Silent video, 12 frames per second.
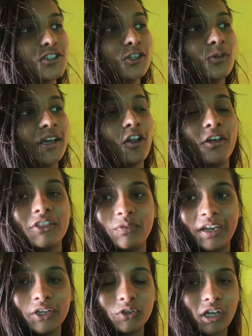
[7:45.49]
so while on the
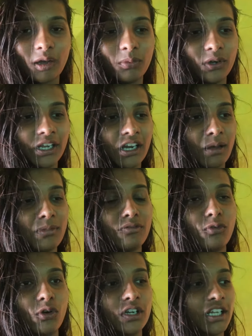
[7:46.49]
way to Cabo de
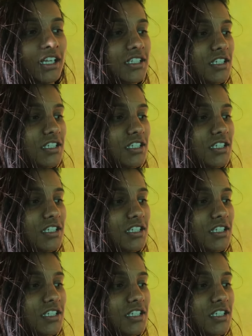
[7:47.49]
Rama Fort I